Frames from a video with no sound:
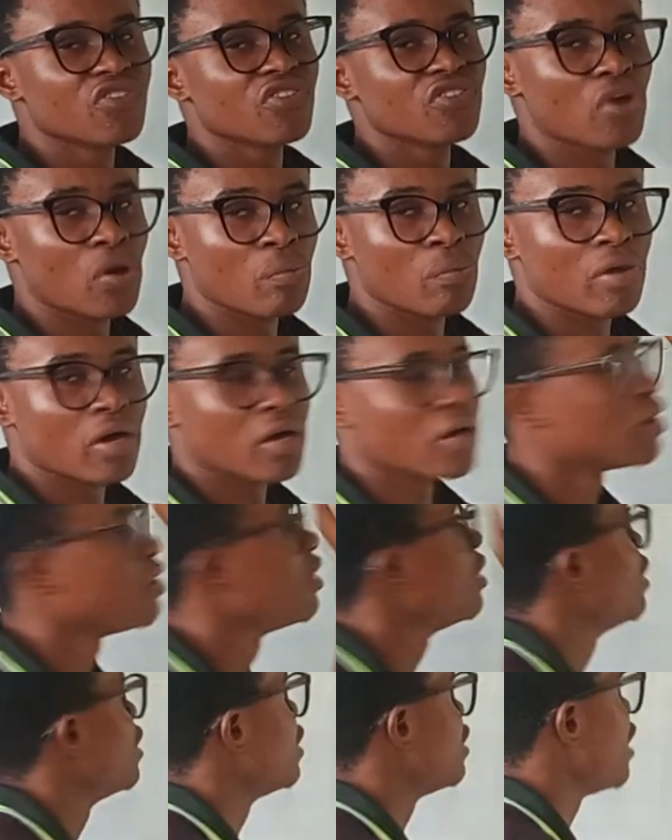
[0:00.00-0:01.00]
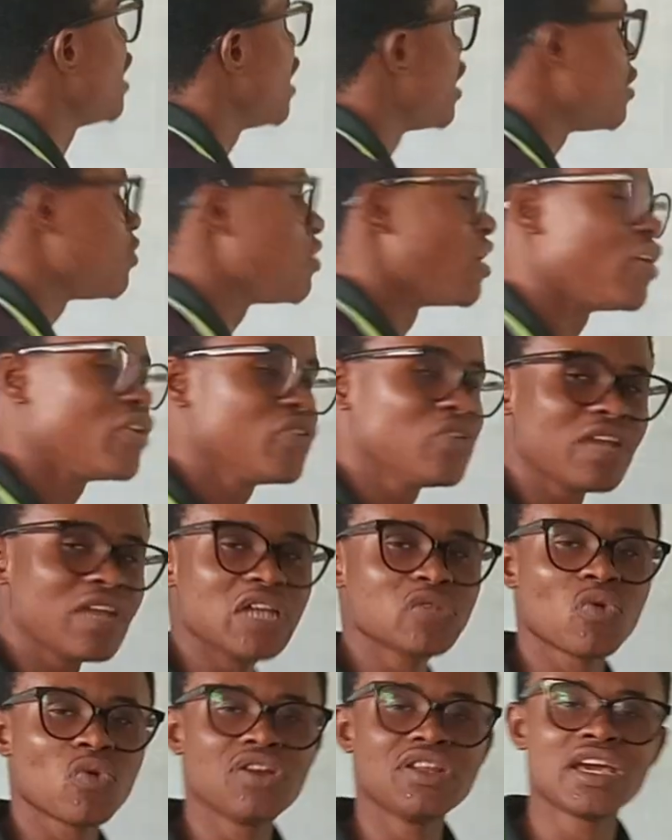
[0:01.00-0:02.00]
number. Then you already know that
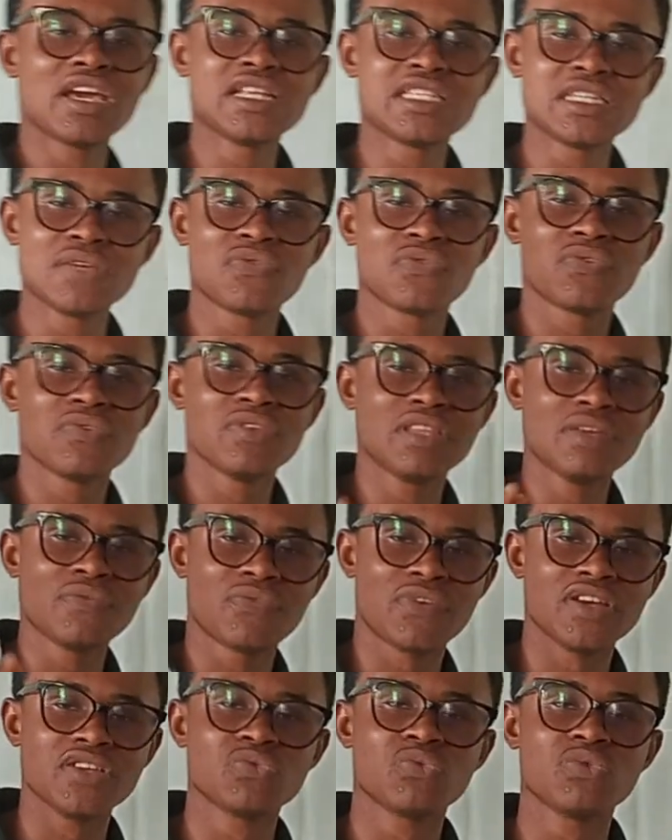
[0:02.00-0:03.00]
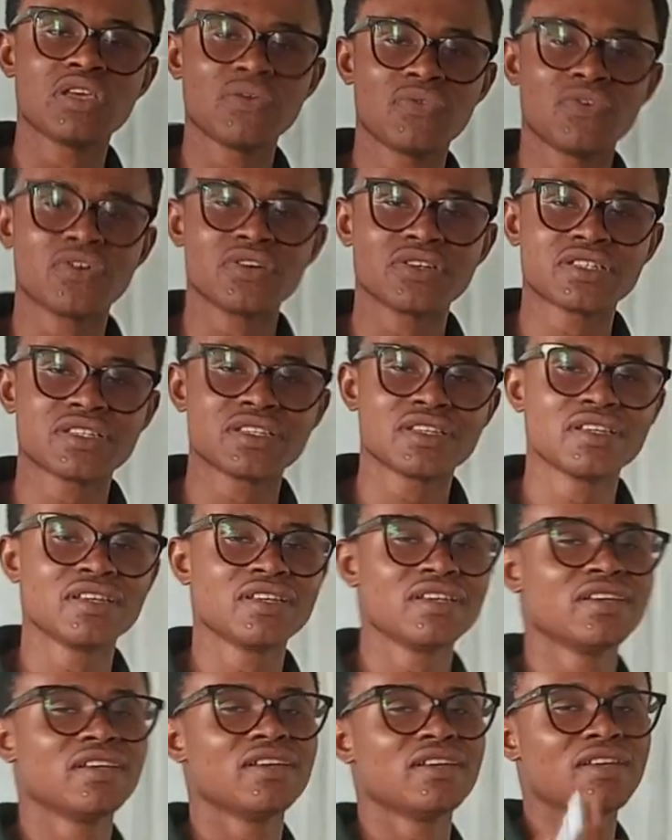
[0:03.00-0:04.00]
what? Negative difference will give us
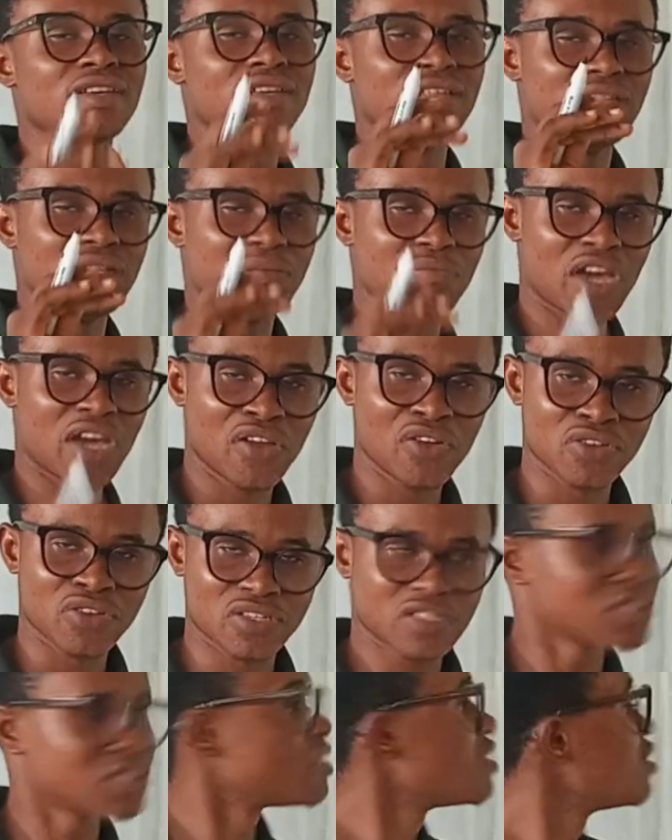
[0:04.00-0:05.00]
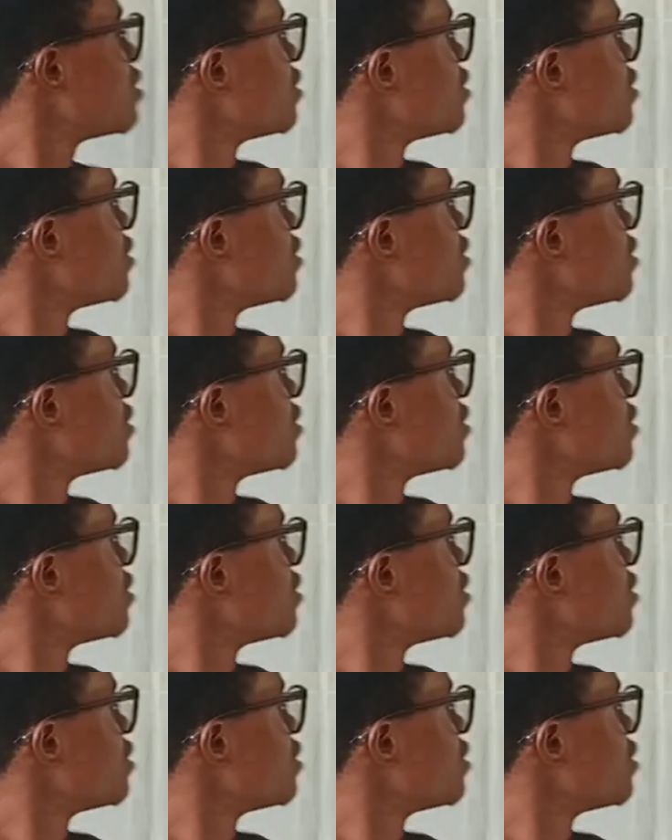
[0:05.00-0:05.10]
minus